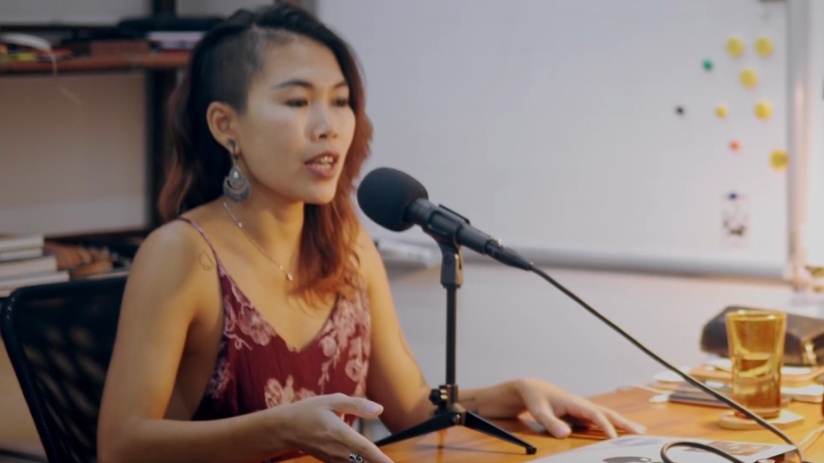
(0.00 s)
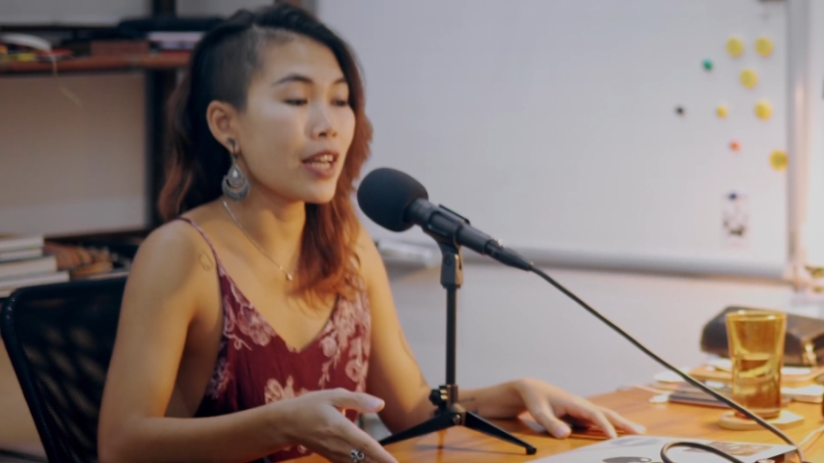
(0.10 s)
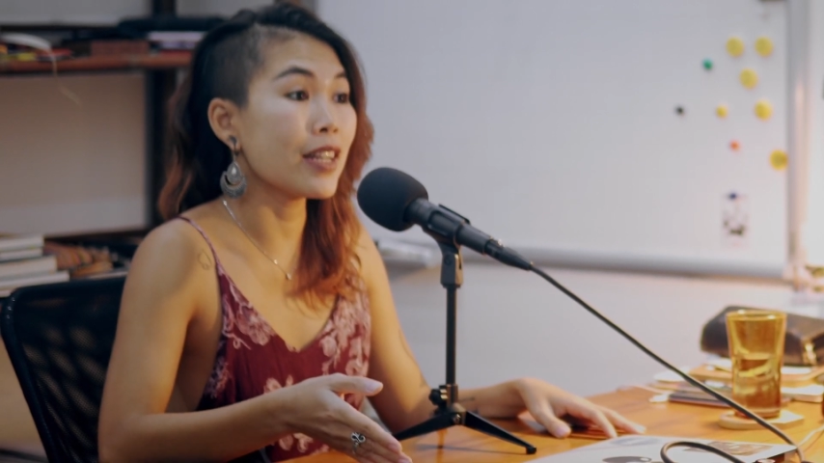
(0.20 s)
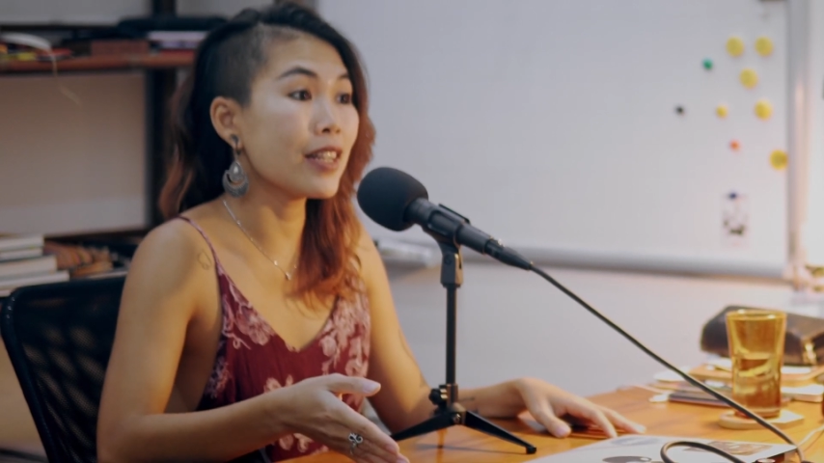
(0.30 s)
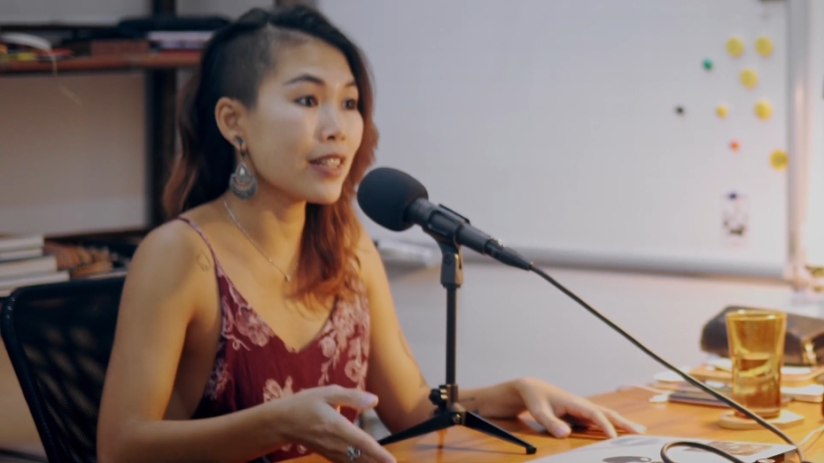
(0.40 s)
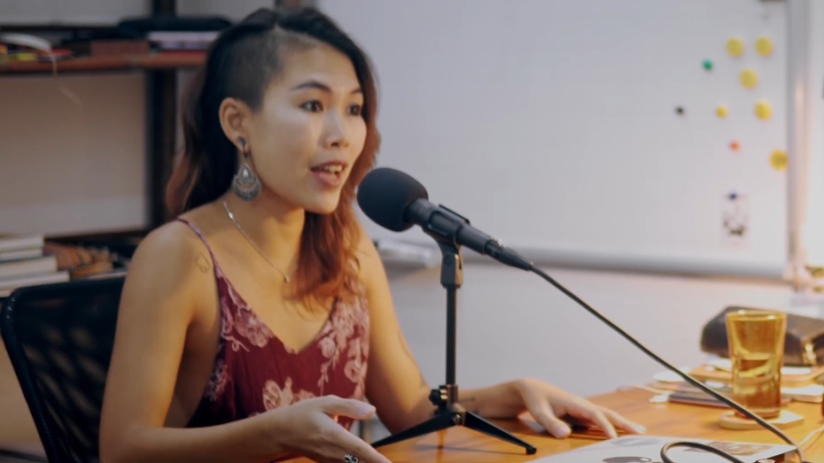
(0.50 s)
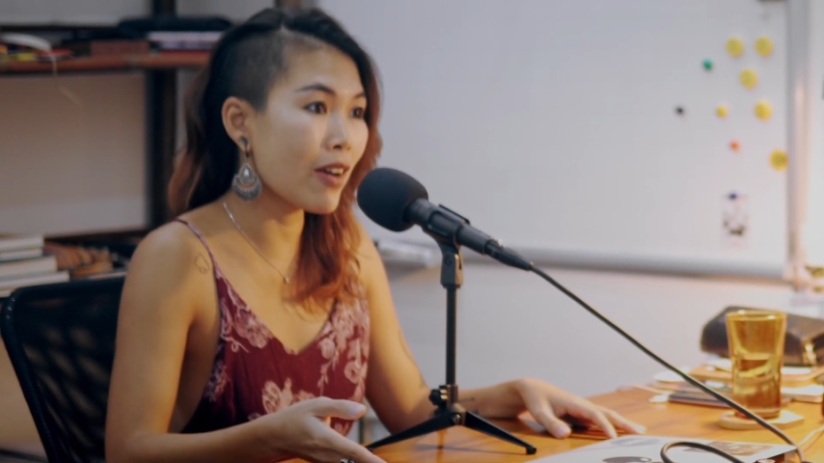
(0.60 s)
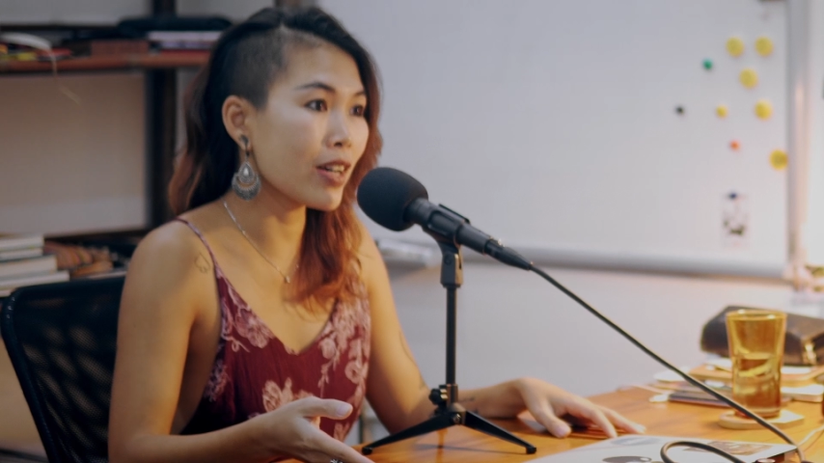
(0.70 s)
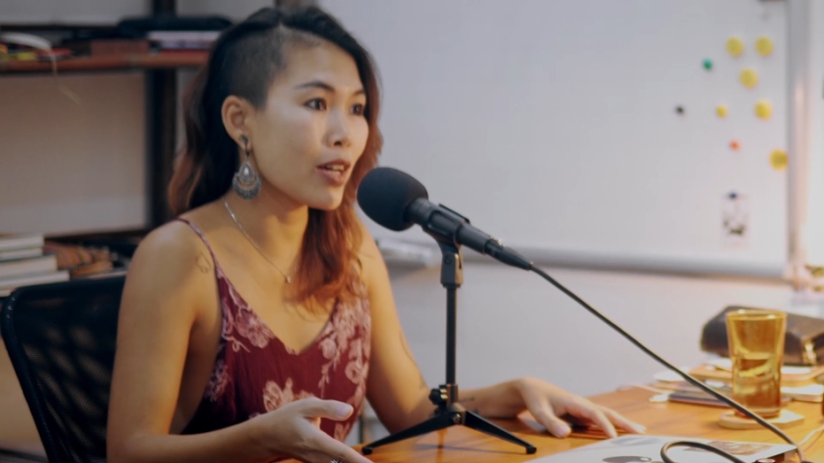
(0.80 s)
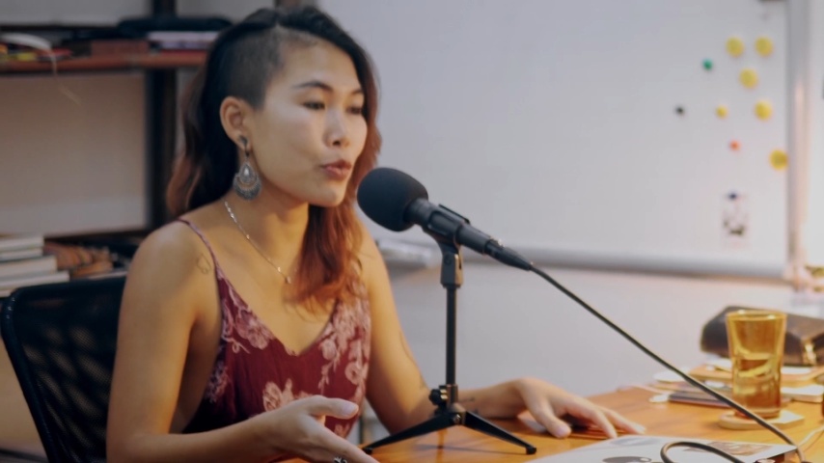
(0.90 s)
And then
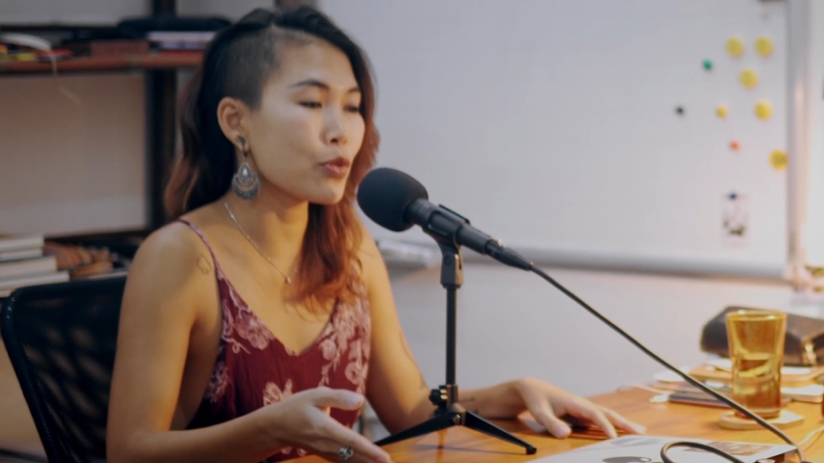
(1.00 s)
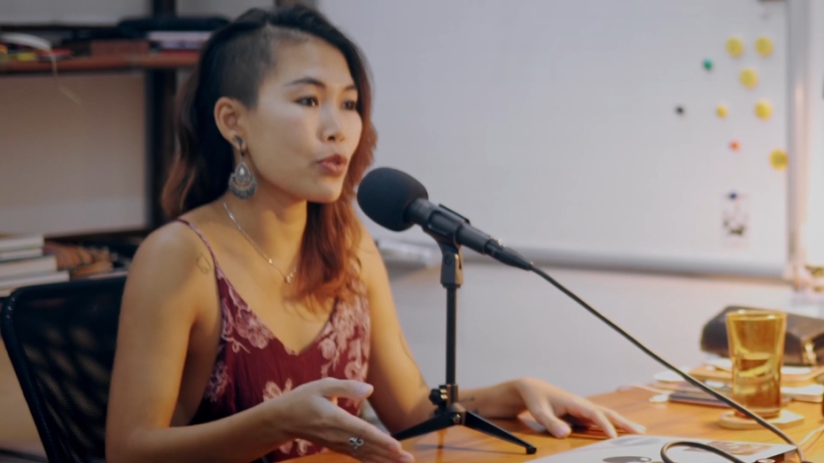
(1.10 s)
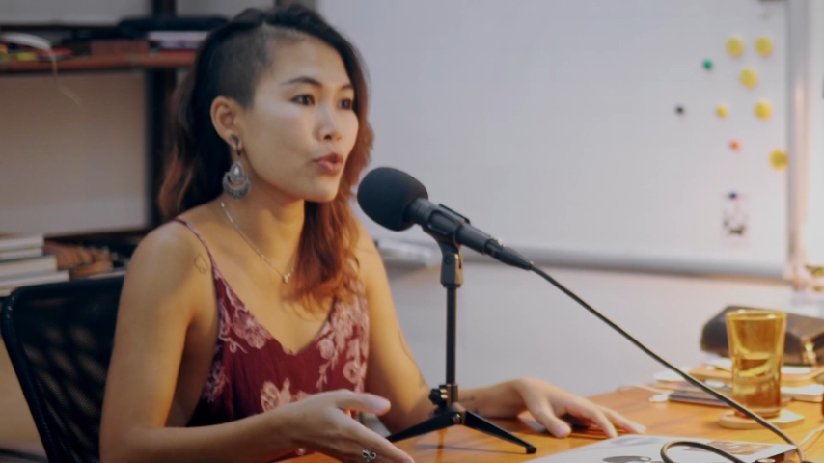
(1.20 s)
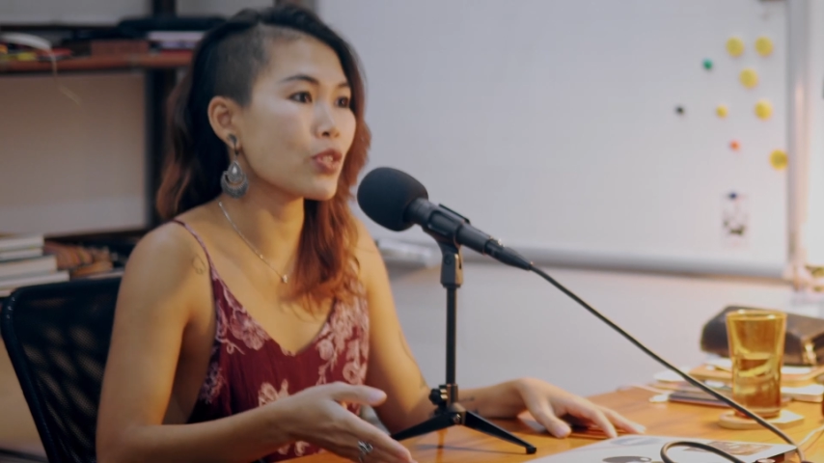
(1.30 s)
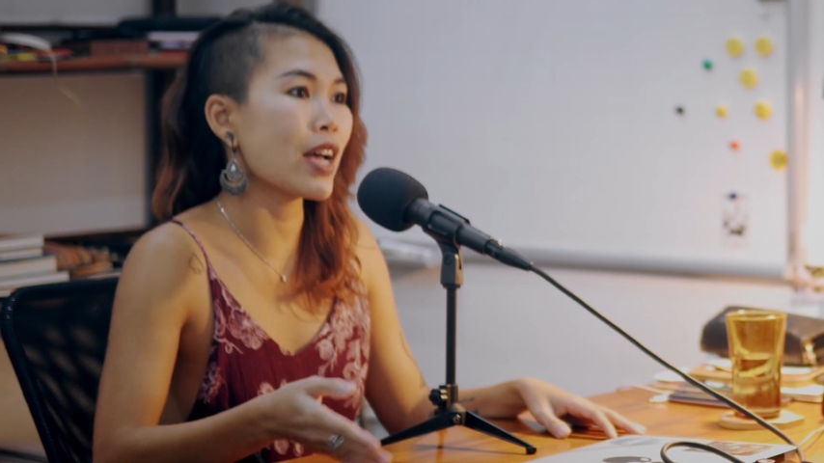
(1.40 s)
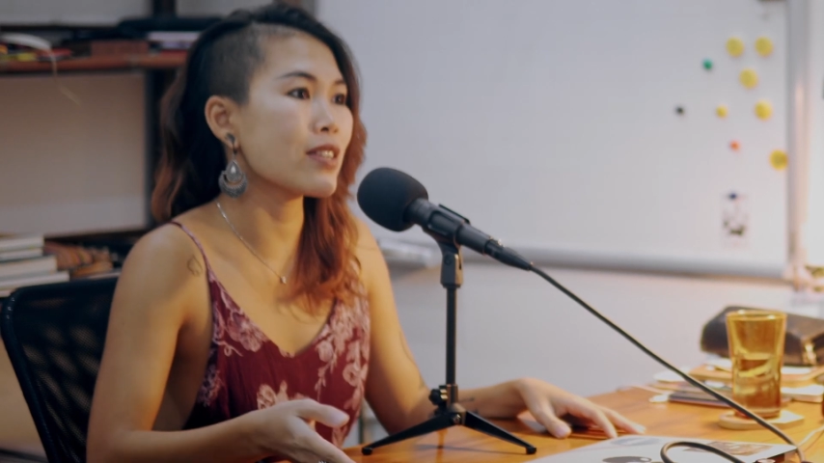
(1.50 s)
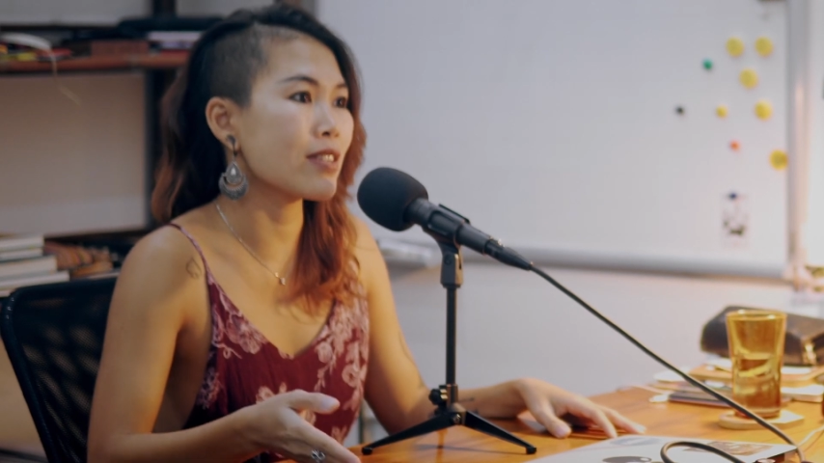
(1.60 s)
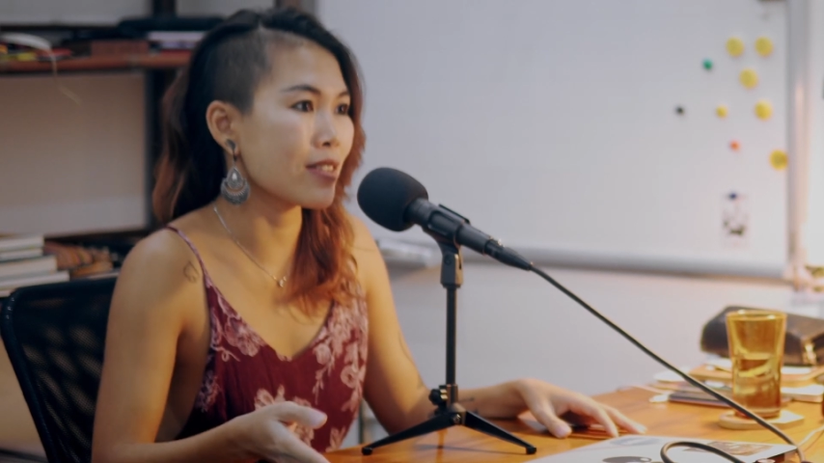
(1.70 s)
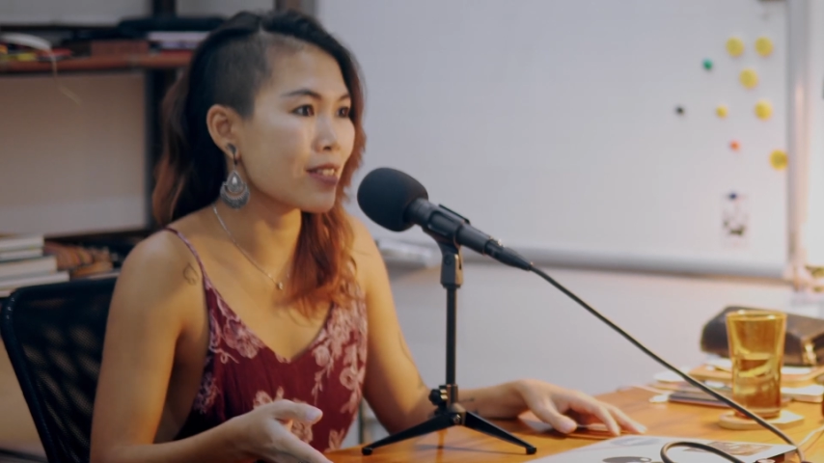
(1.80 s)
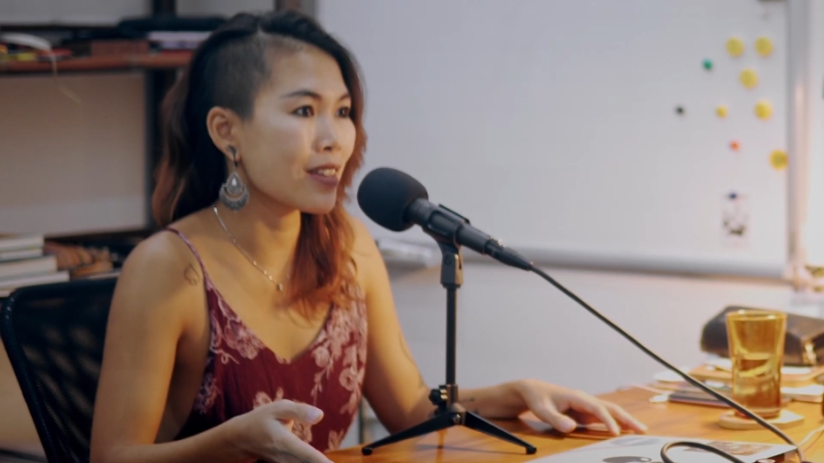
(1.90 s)
now I have to do
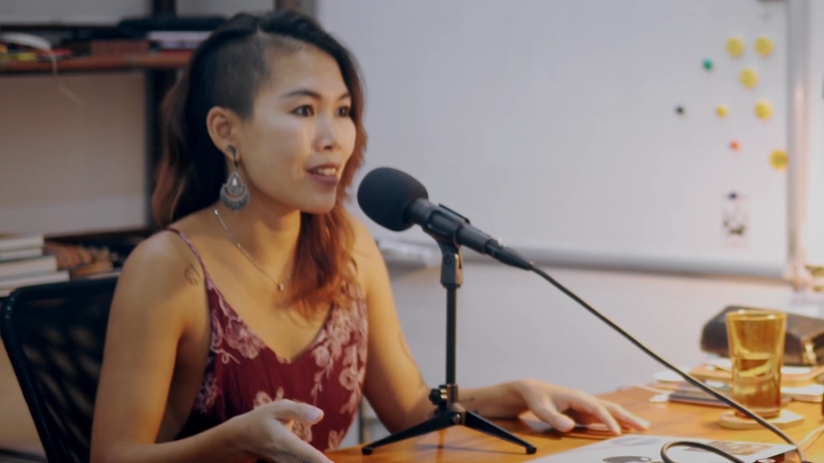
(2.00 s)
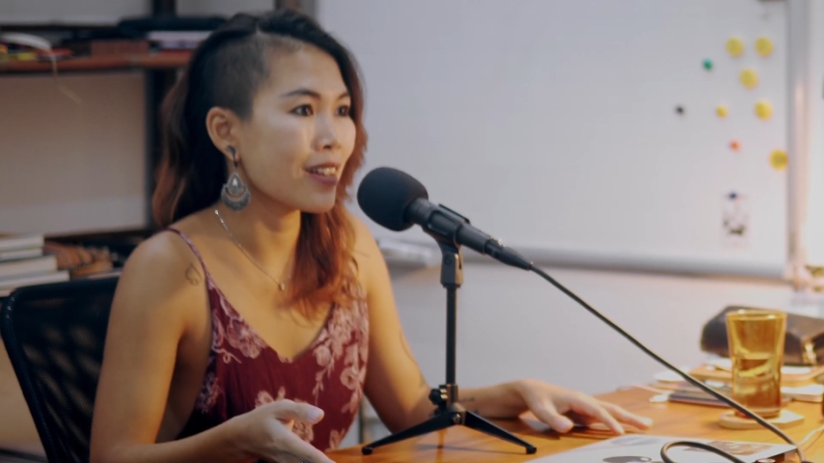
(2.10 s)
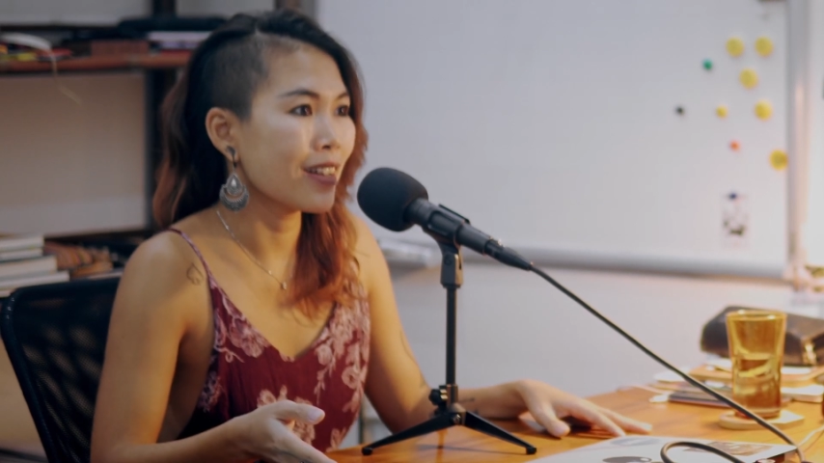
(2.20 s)
sizes.